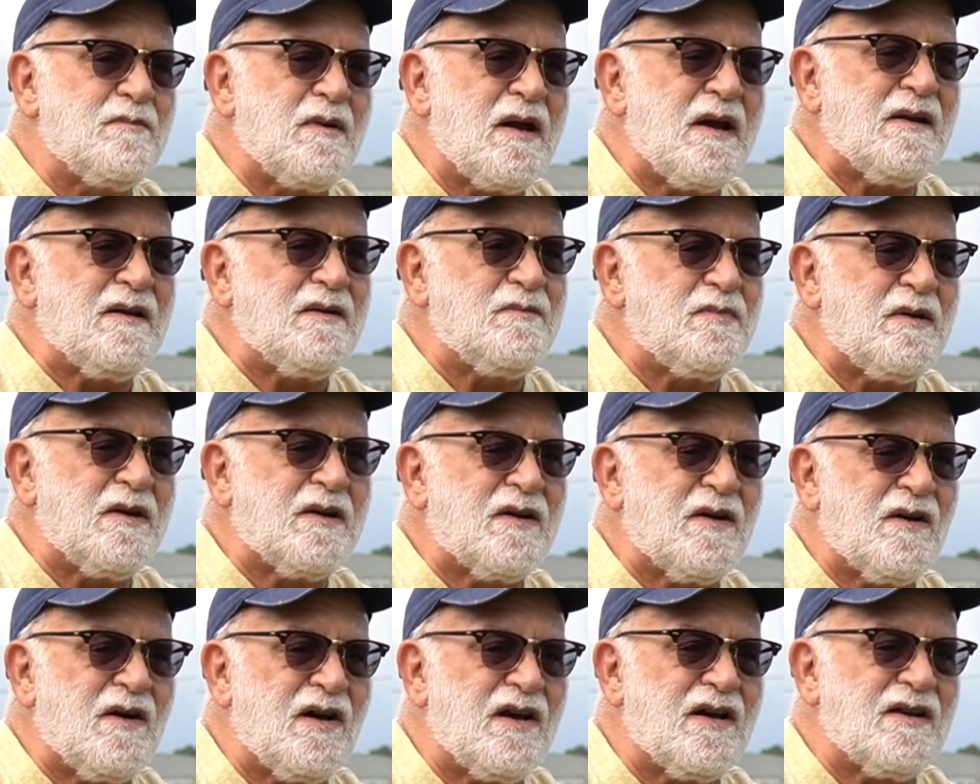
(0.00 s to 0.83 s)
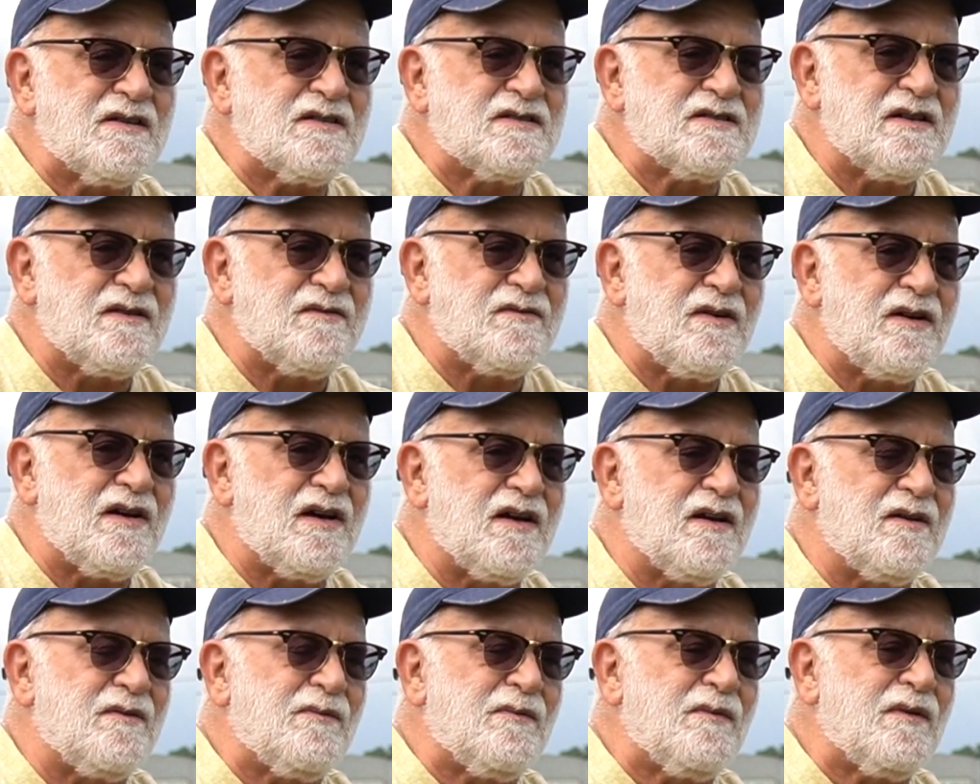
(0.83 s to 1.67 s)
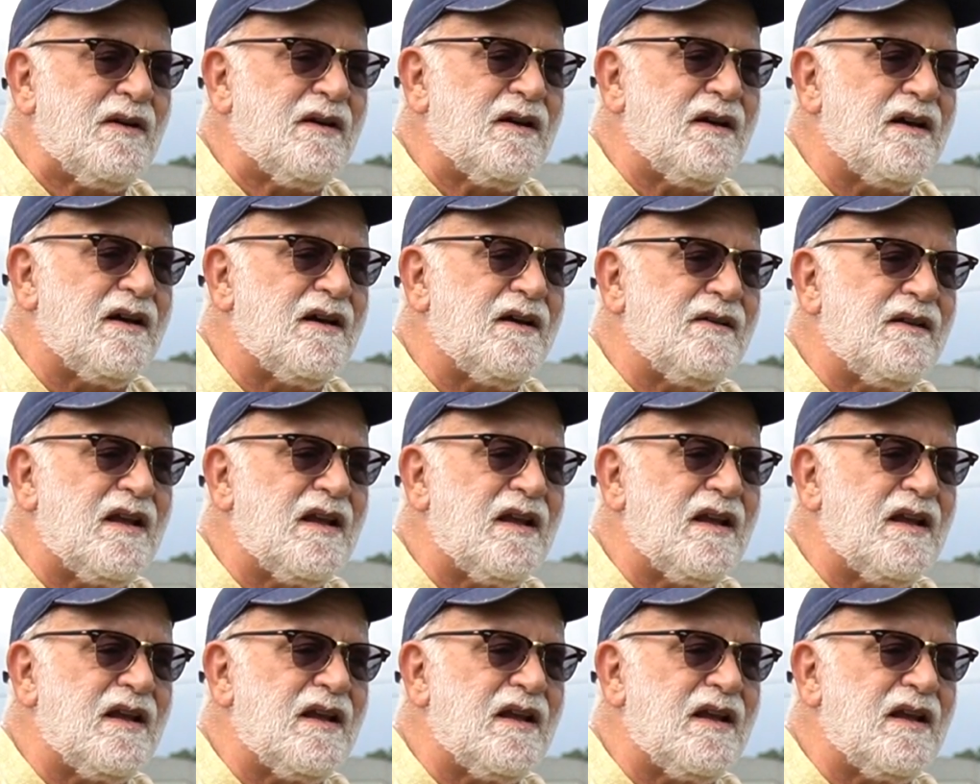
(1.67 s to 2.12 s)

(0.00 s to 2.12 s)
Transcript: mainly because of a